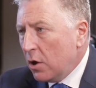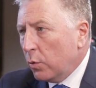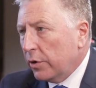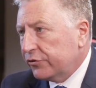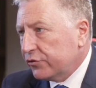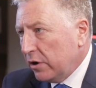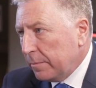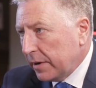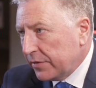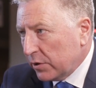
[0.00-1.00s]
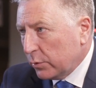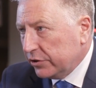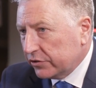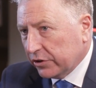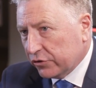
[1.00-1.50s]
With Trump, I think what
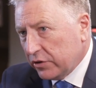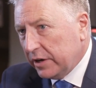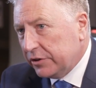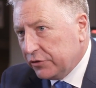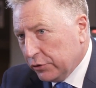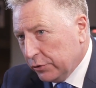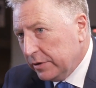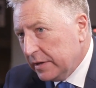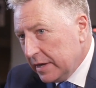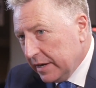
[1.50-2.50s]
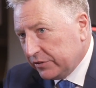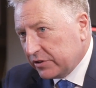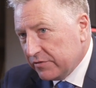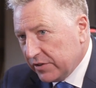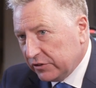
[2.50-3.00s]
he's going to try to do is
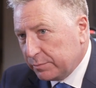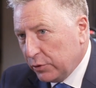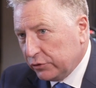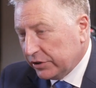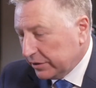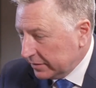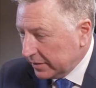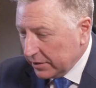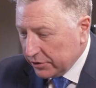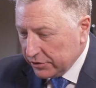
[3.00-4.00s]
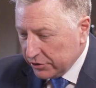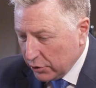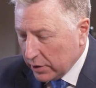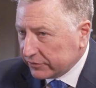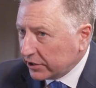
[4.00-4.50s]
convince Putin, you
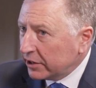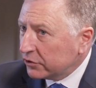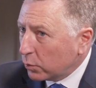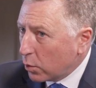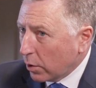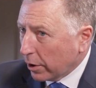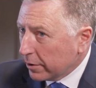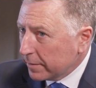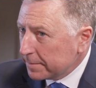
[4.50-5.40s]
have to end the war.